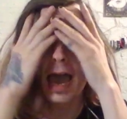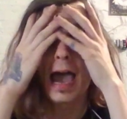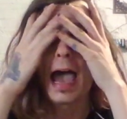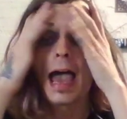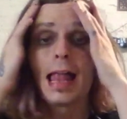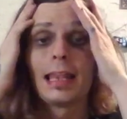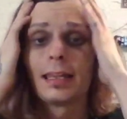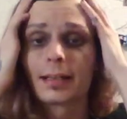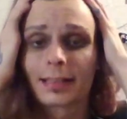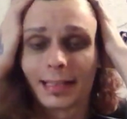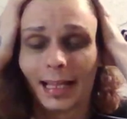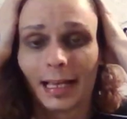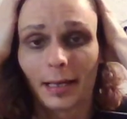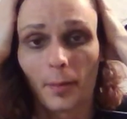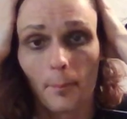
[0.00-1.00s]
I look
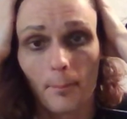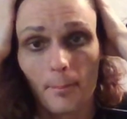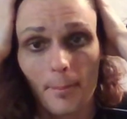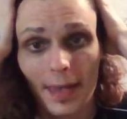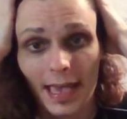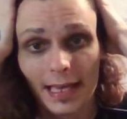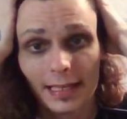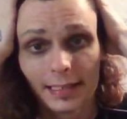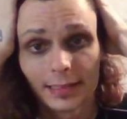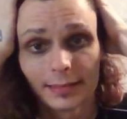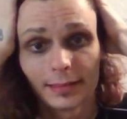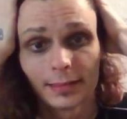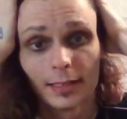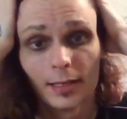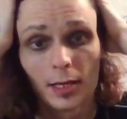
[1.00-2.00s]
like a
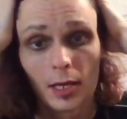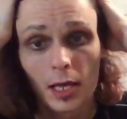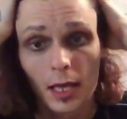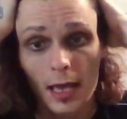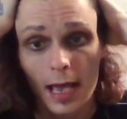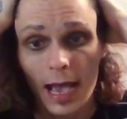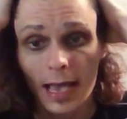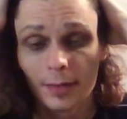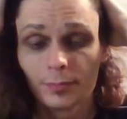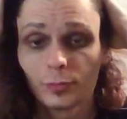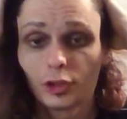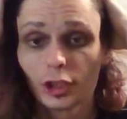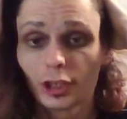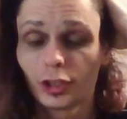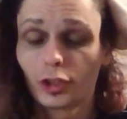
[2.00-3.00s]
mess. I'm
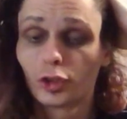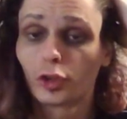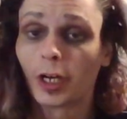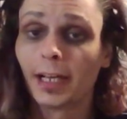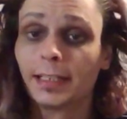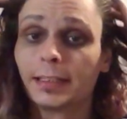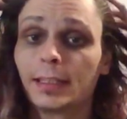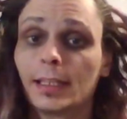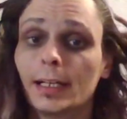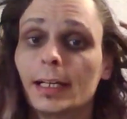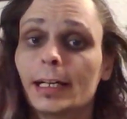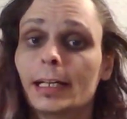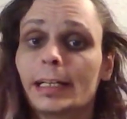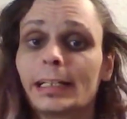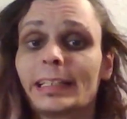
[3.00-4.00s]
just trying
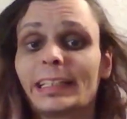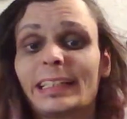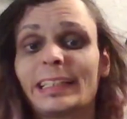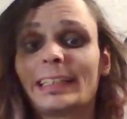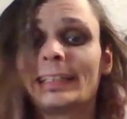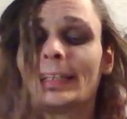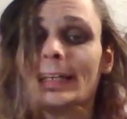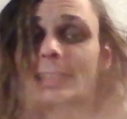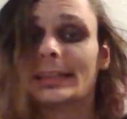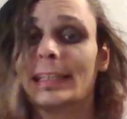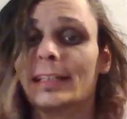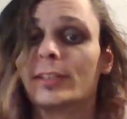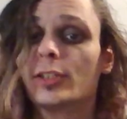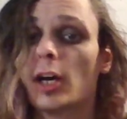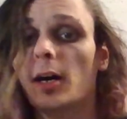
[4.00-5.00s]
to get
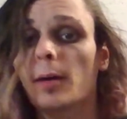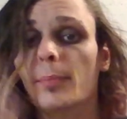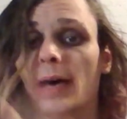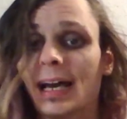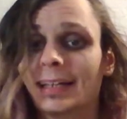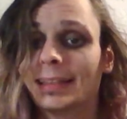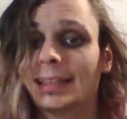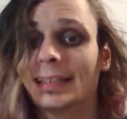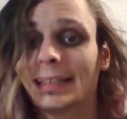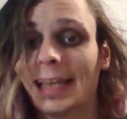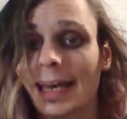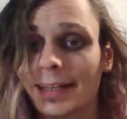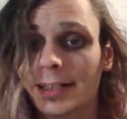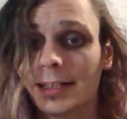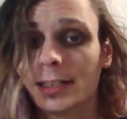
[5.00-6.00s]
this all back
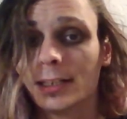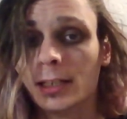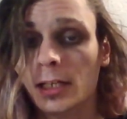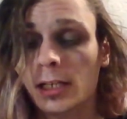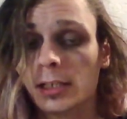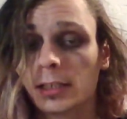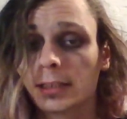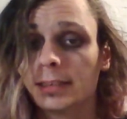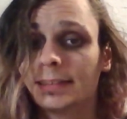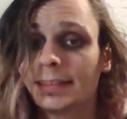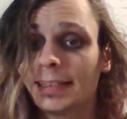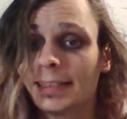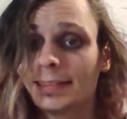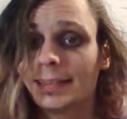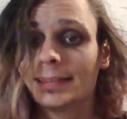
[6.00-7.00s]
together, because
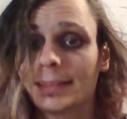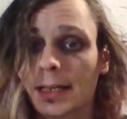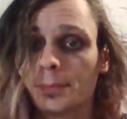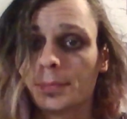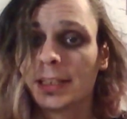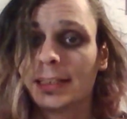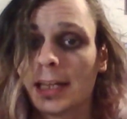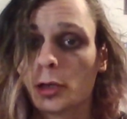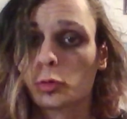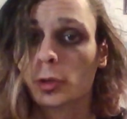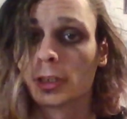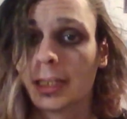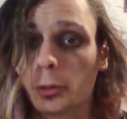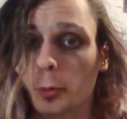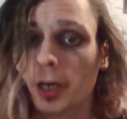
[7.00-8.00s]
this is something I
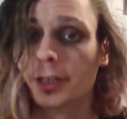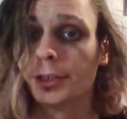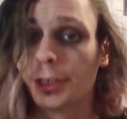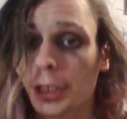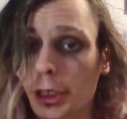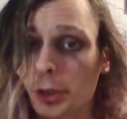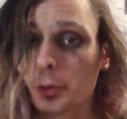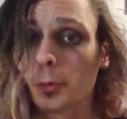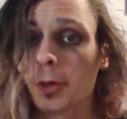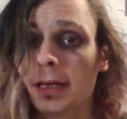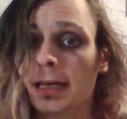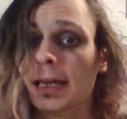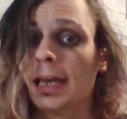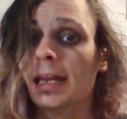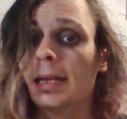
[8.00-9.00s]
really want to do,
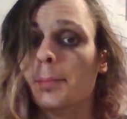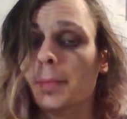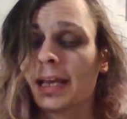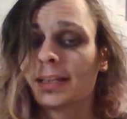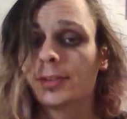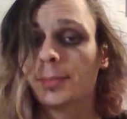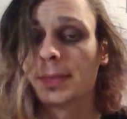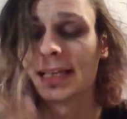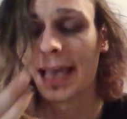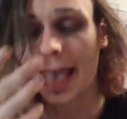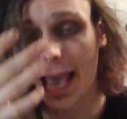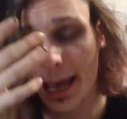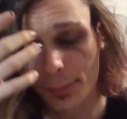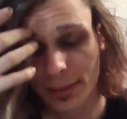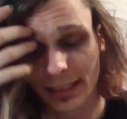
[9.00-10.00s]
and it makes me
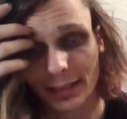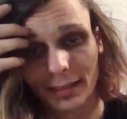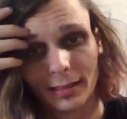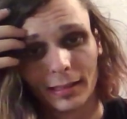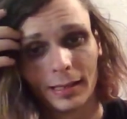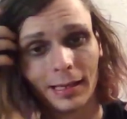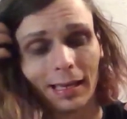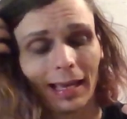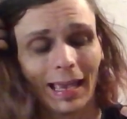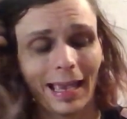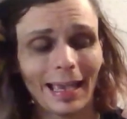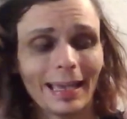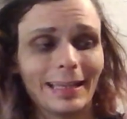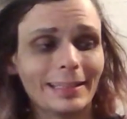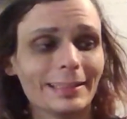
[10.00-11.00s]
happy.
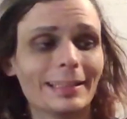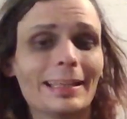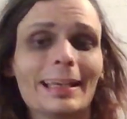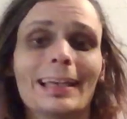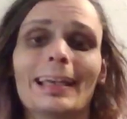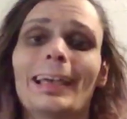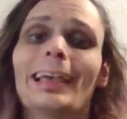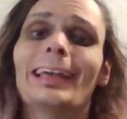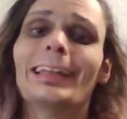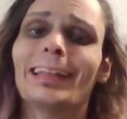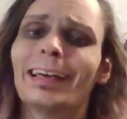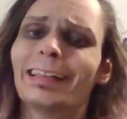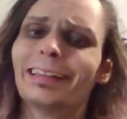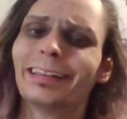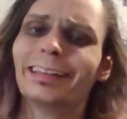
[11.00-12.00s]
And in
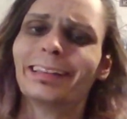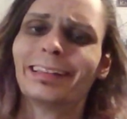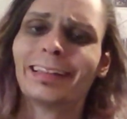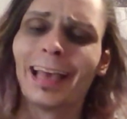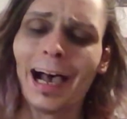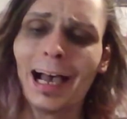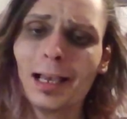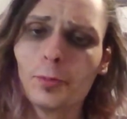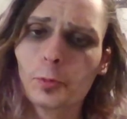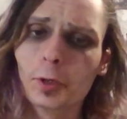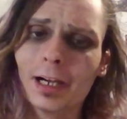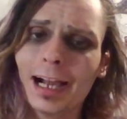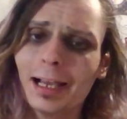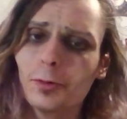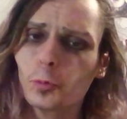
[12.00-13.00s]
a time where
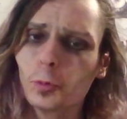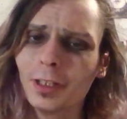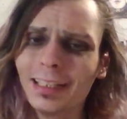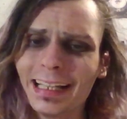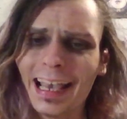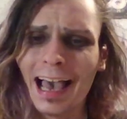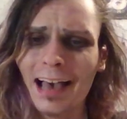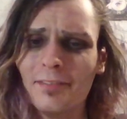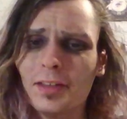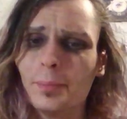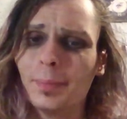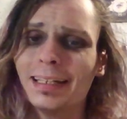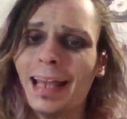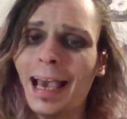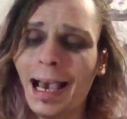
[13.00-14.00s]
I really haven't
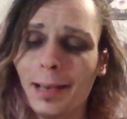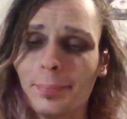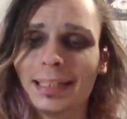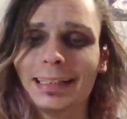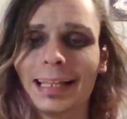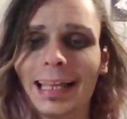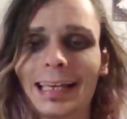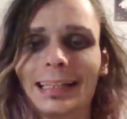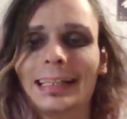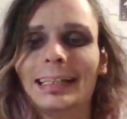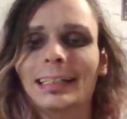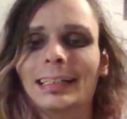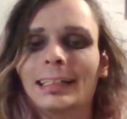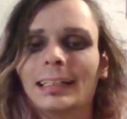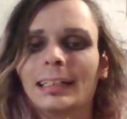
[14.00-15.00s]
been happy lately,